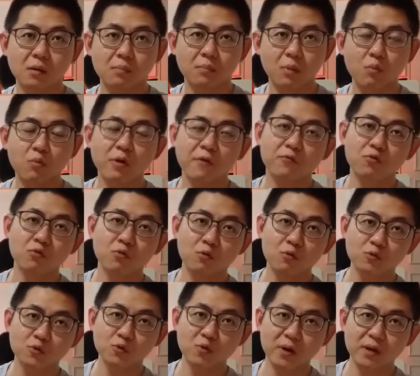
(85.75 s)
But we have to
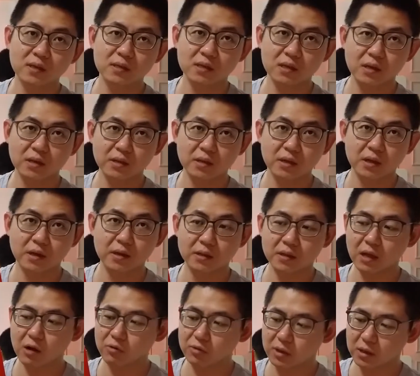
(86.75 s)
also understand that
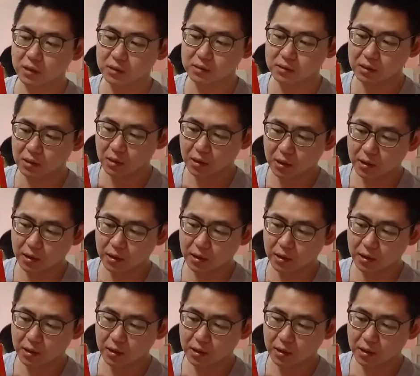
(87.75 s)
nowadays,